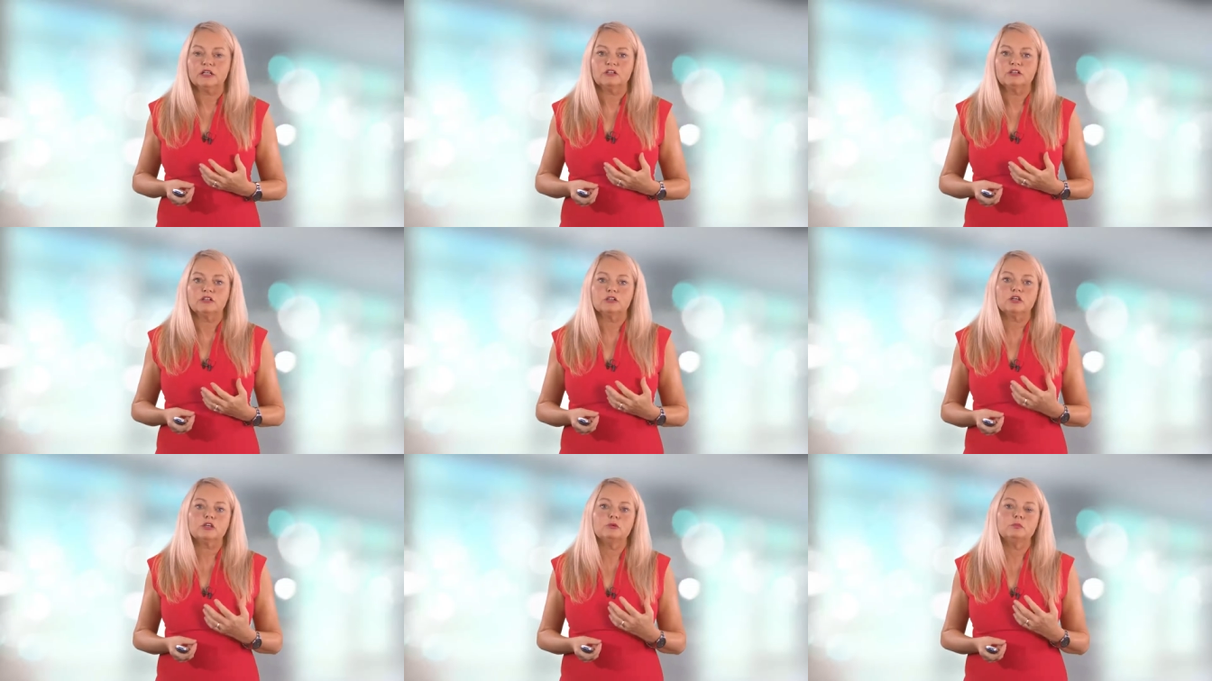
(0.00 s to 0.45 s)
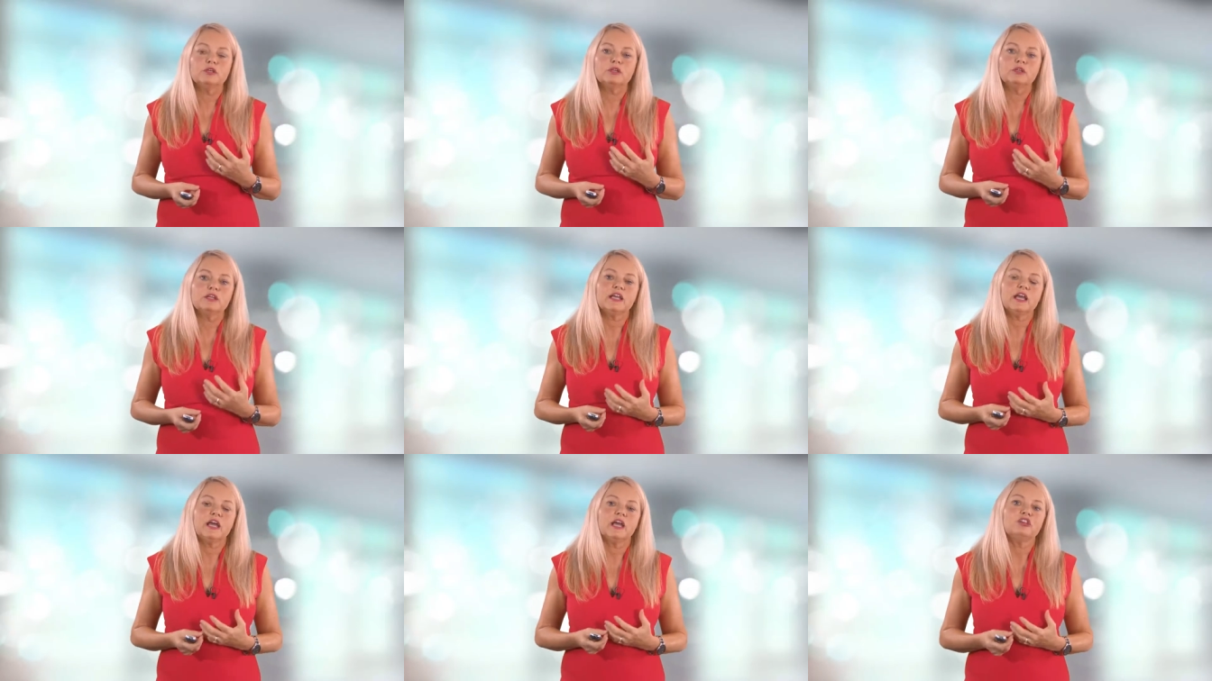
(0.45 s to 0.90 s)
the
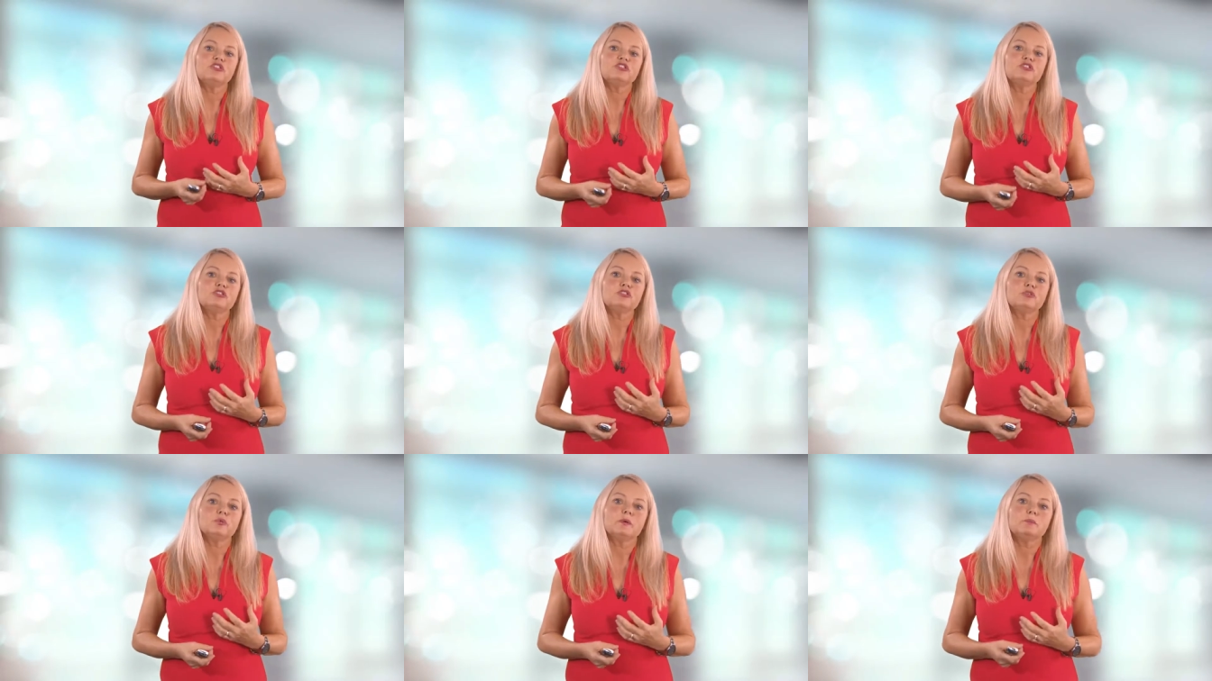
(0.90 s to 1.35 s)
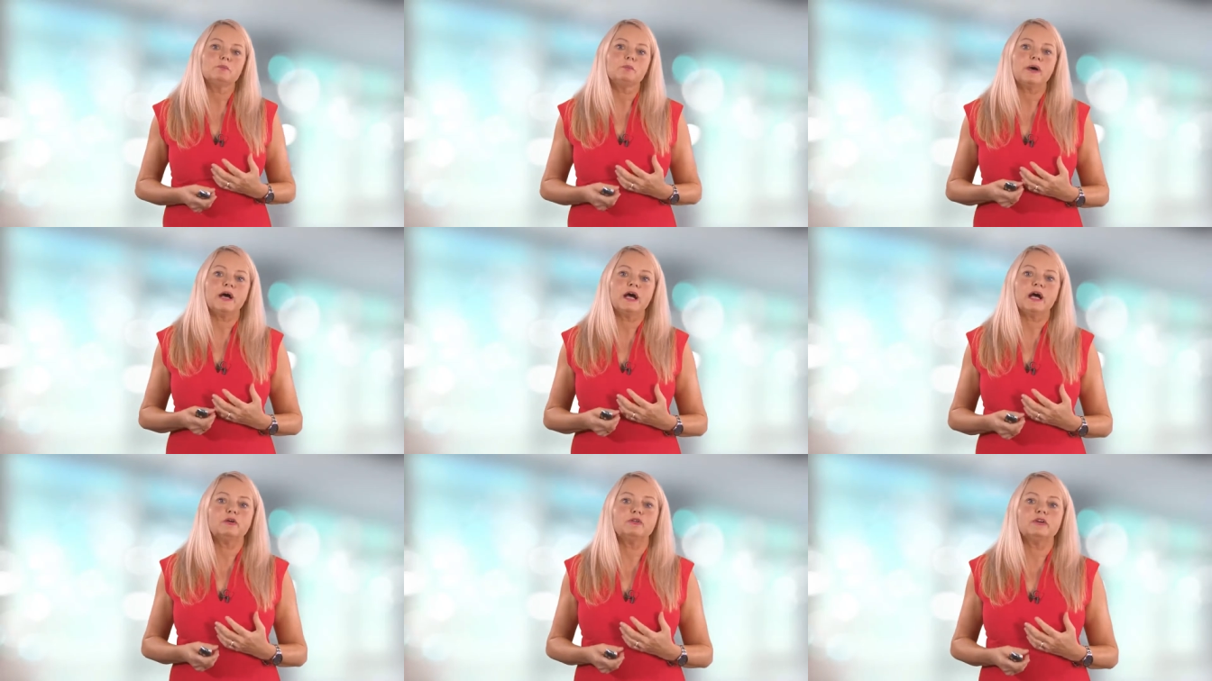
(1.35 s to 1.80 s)
communication to
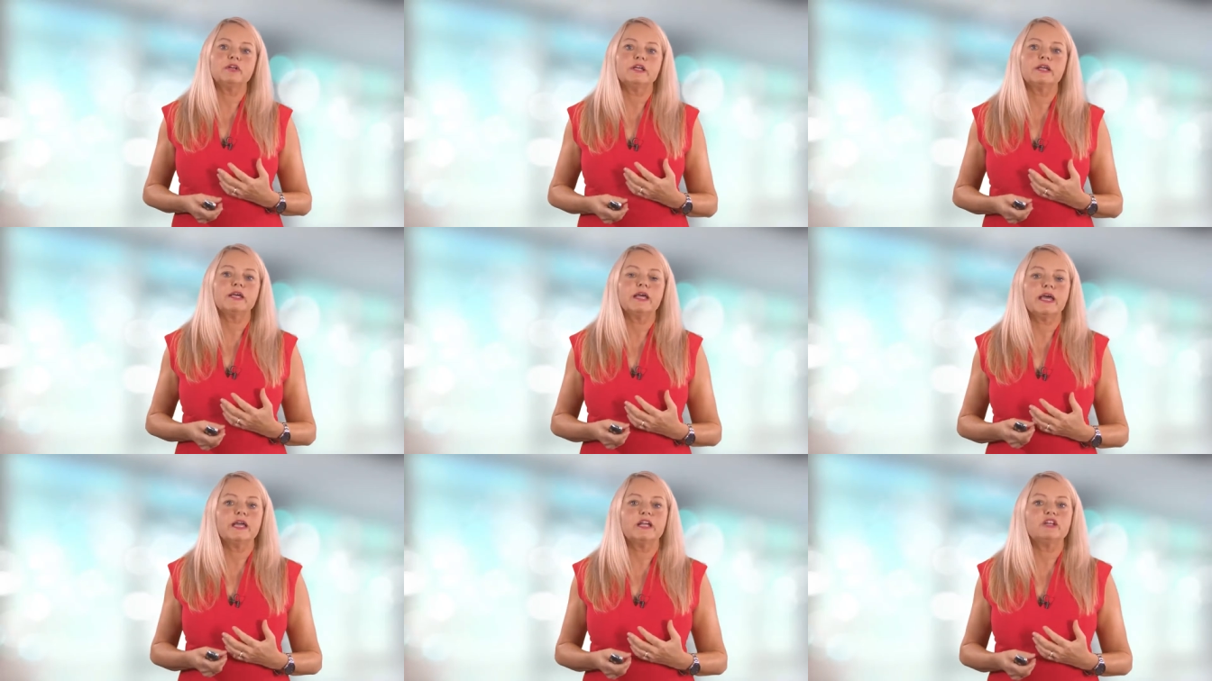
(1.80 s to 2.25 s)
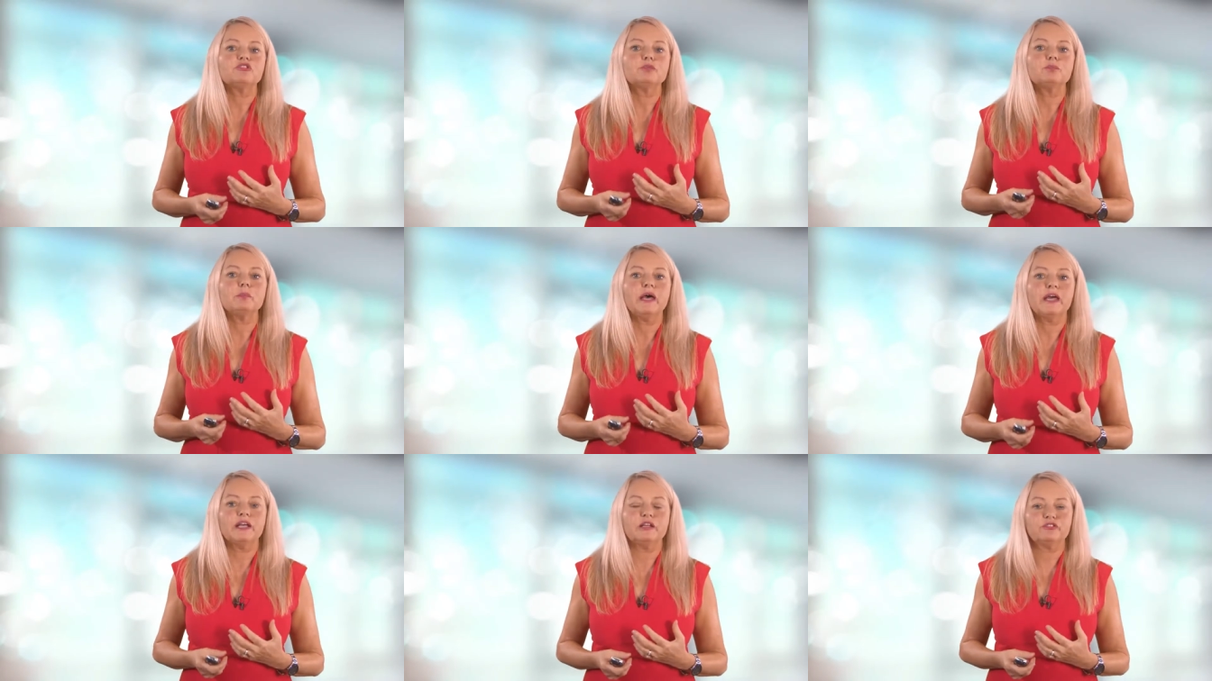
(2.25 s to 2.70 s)
empower and engage
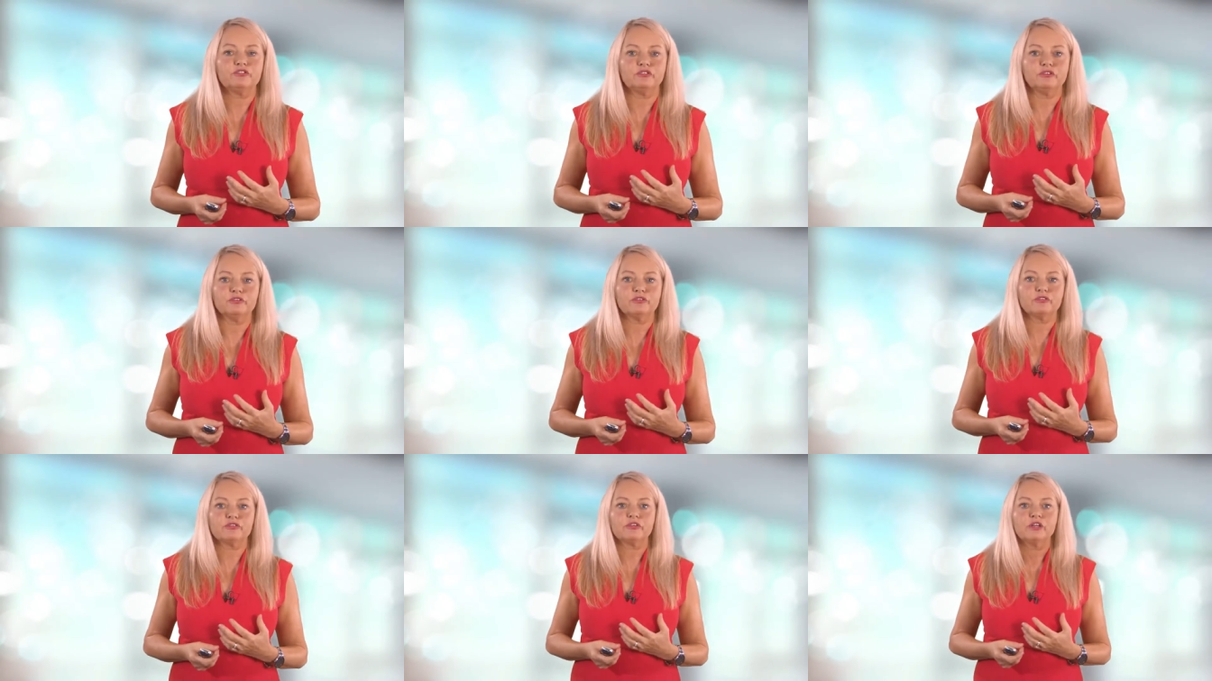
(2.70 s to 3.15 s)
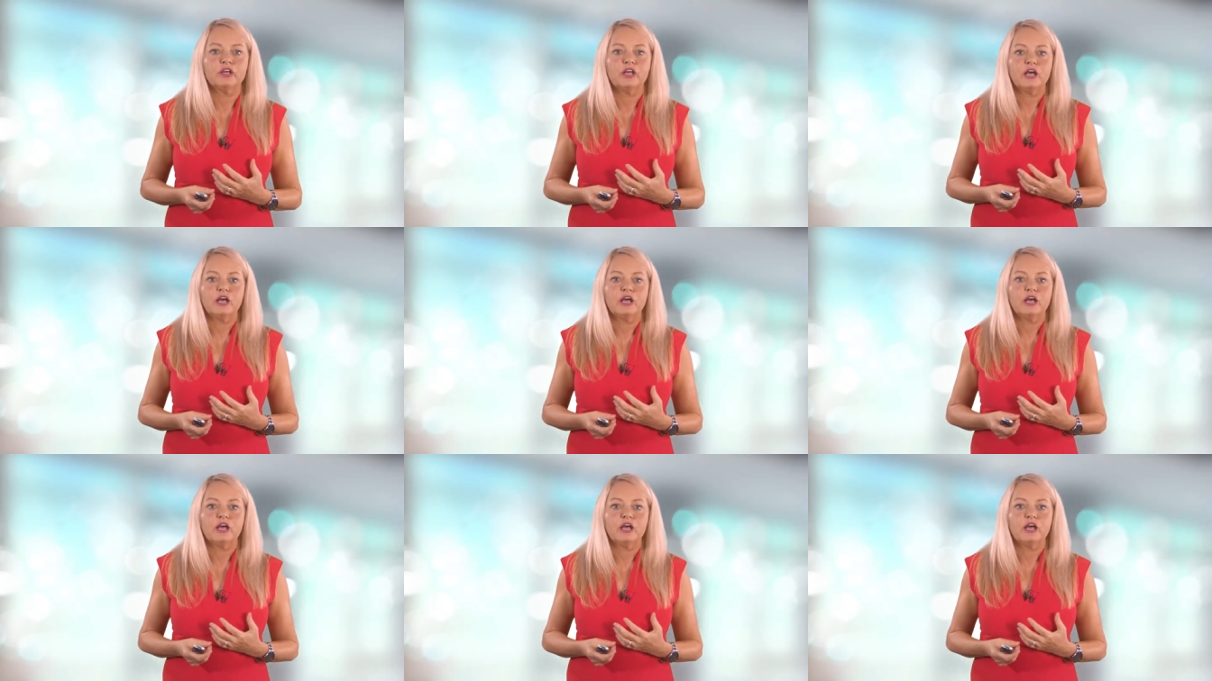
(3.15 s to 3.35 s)
patients.